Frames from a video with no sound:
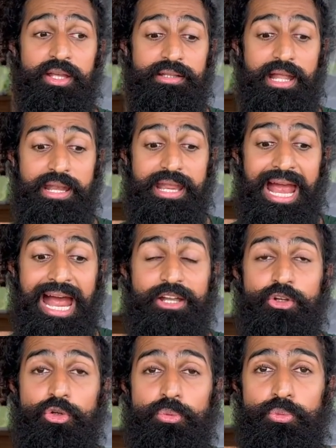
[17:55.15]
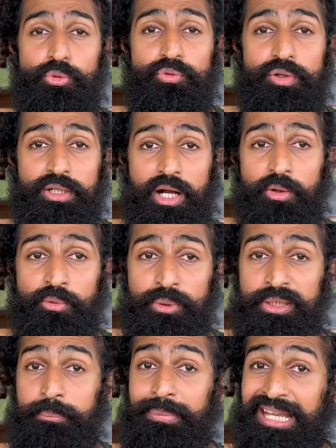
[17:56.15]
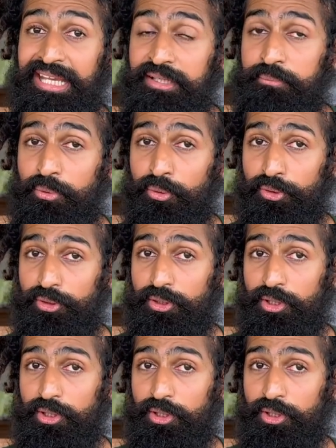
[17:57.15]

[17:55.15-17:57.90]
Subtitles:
that they had to move around with a begging bowl,